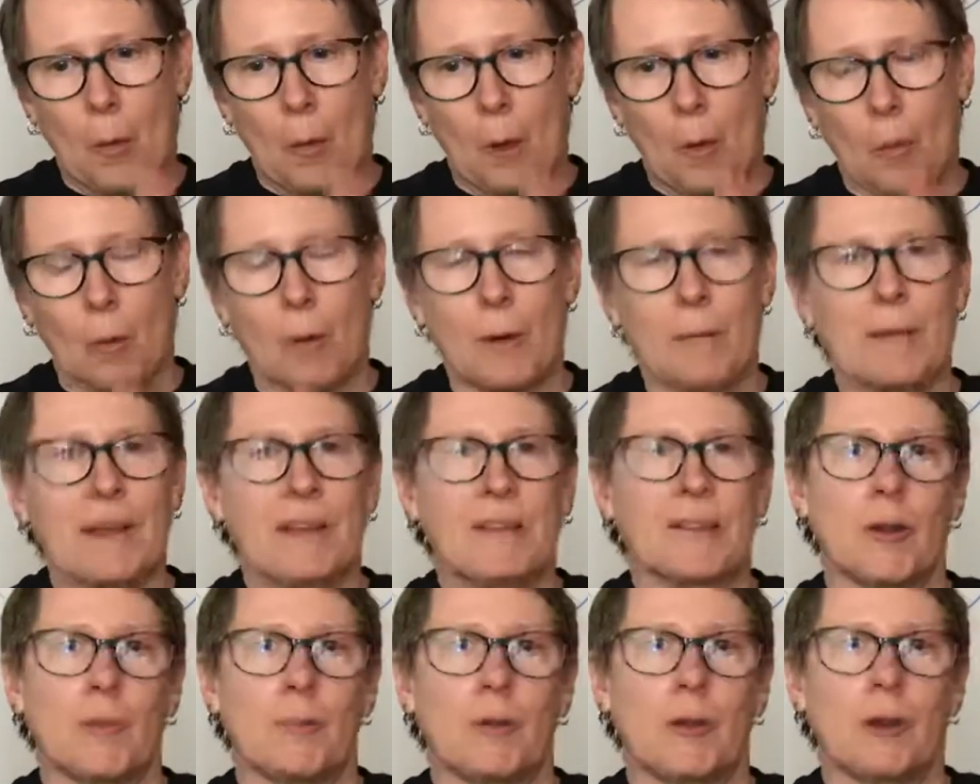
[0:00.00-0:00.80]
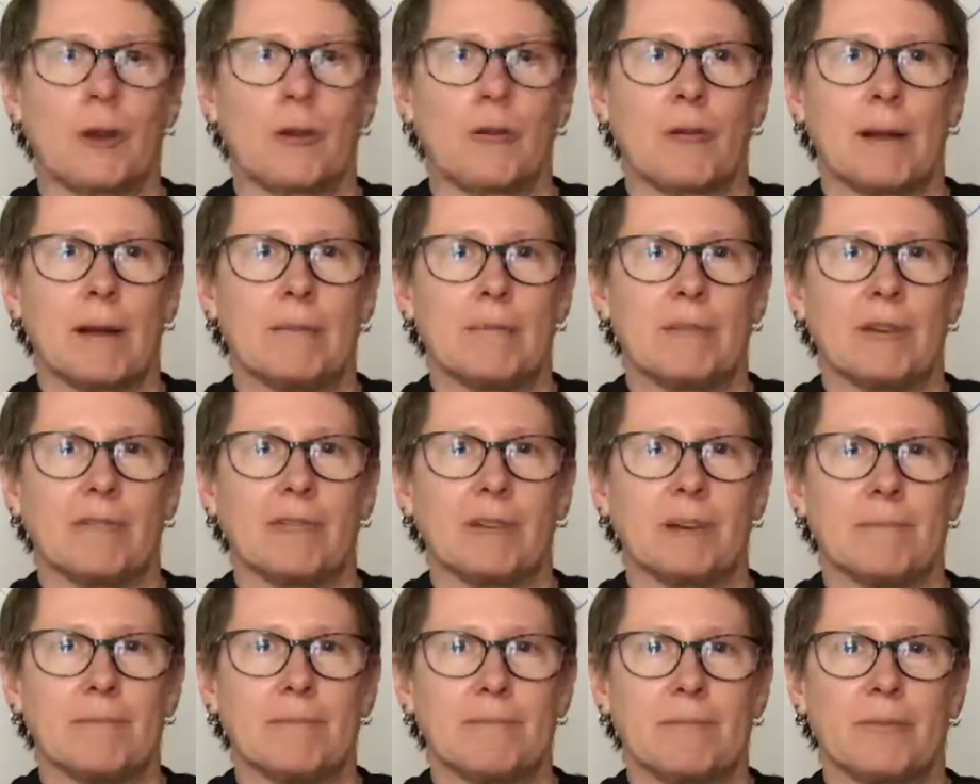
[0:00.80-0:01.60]
What makes our program
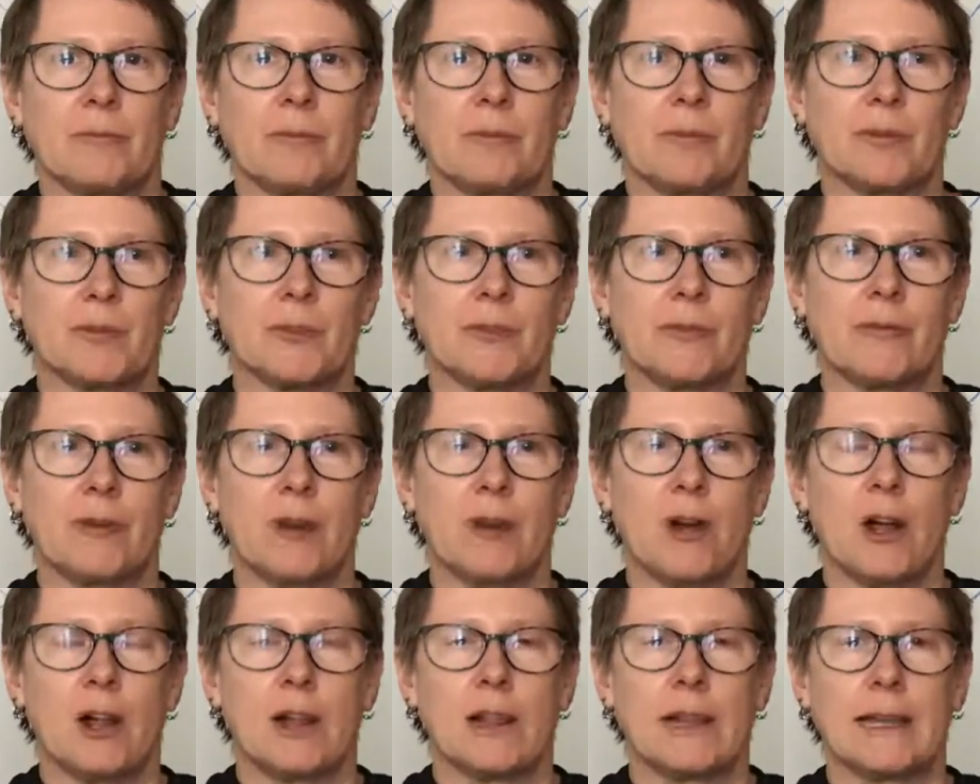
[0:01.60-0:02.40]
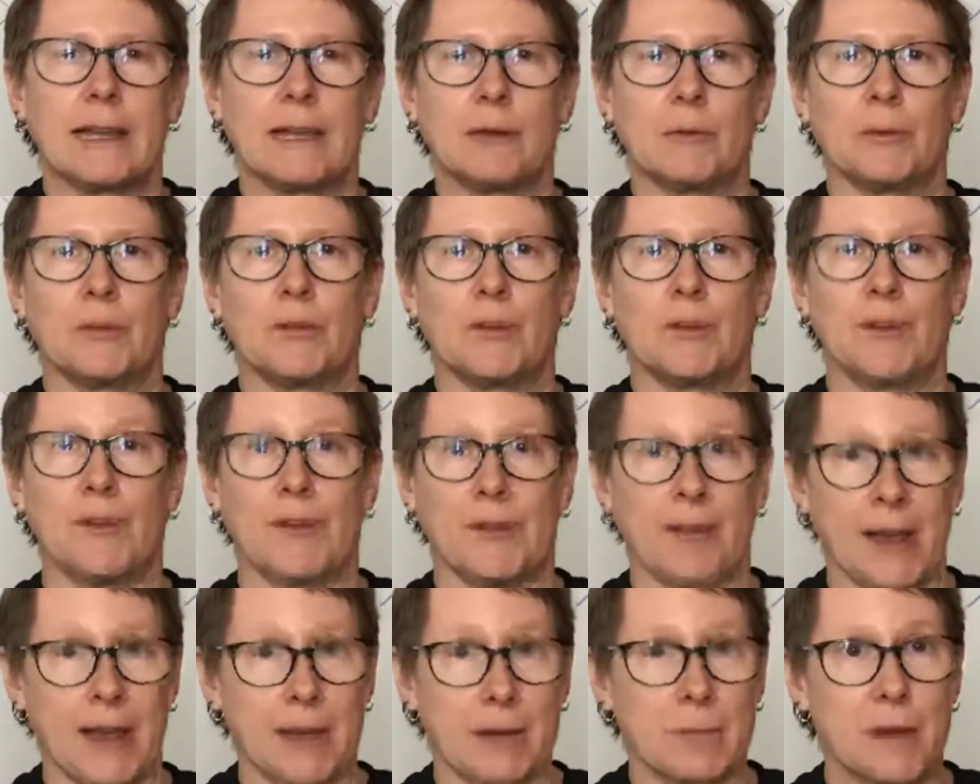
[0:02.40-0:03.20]
different? First of all, it was
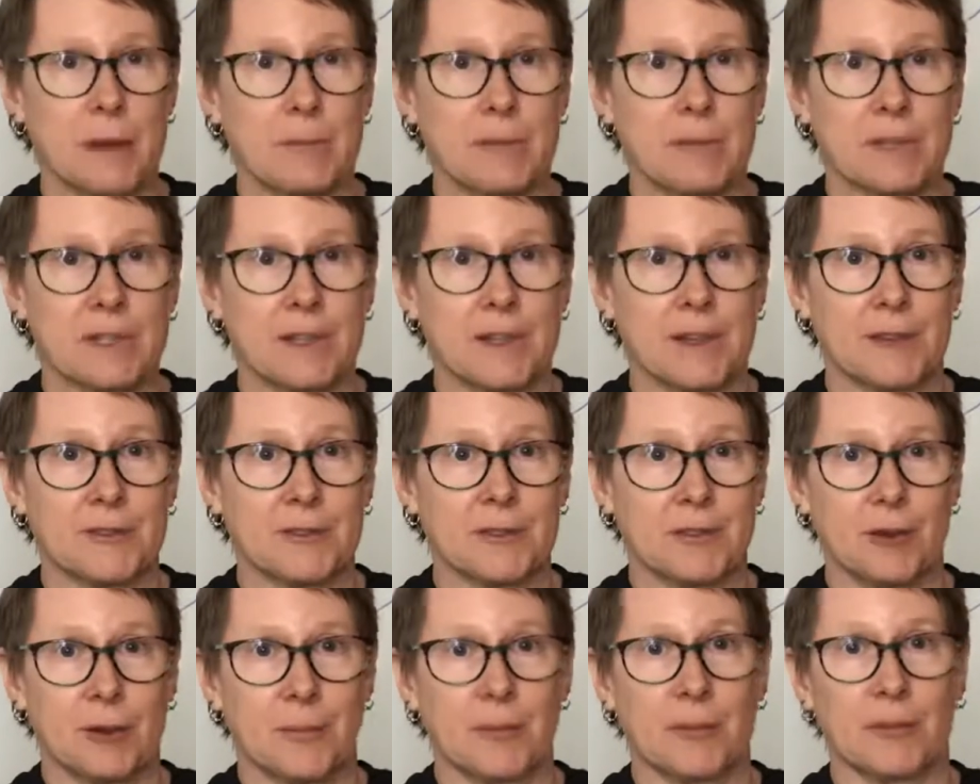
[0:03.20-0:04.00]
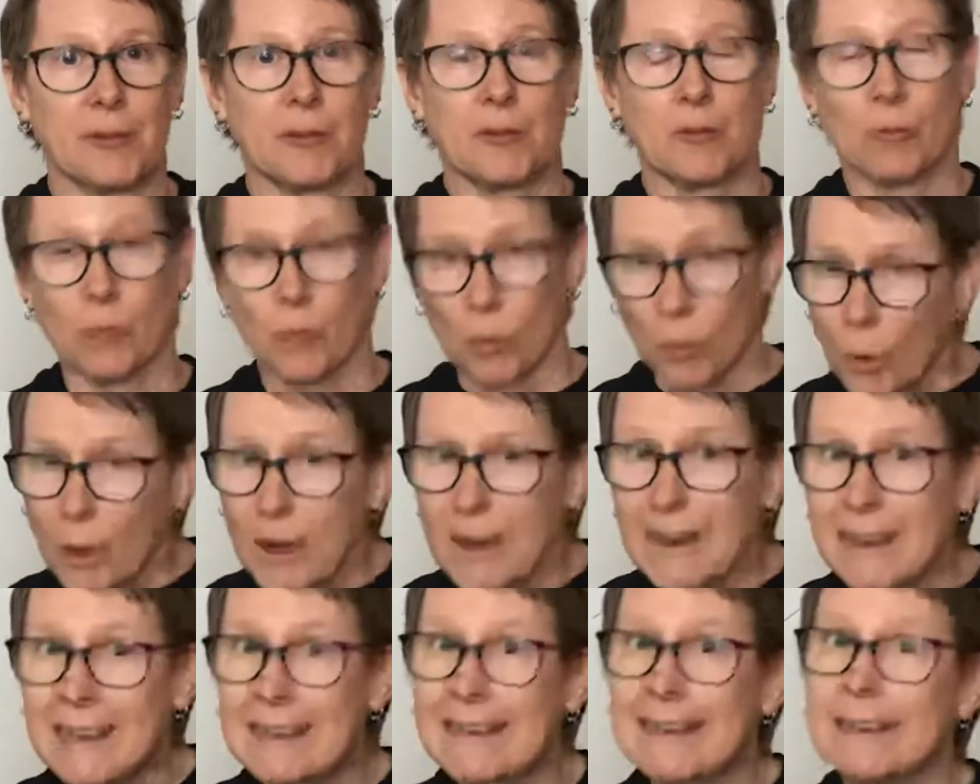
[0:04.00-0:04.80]
designed by massage therapists who are
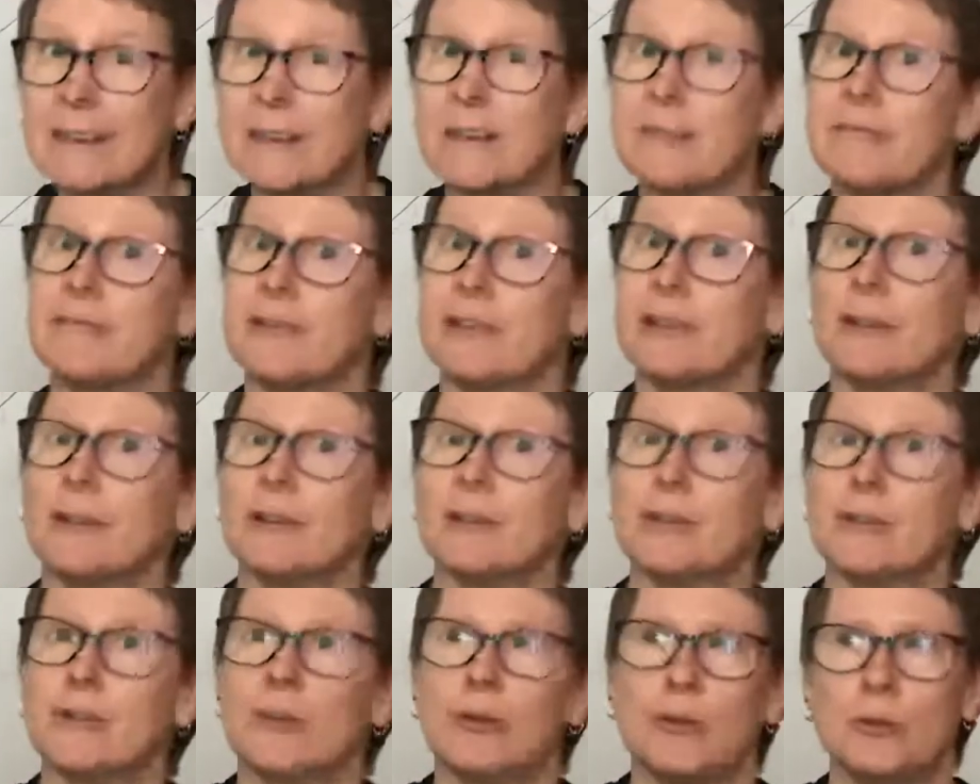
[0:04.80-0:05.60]
working in the field,